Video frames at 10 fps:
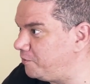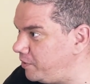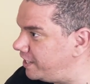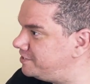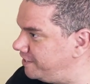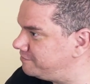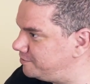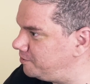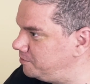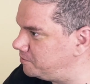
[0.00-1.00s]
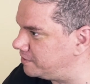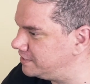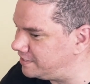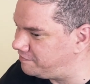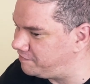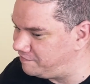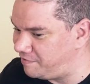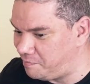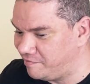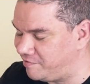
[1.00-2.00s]
That we actually have to start with. It's that
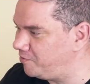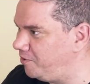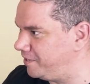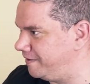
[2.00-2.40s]
flippin' Ferrari.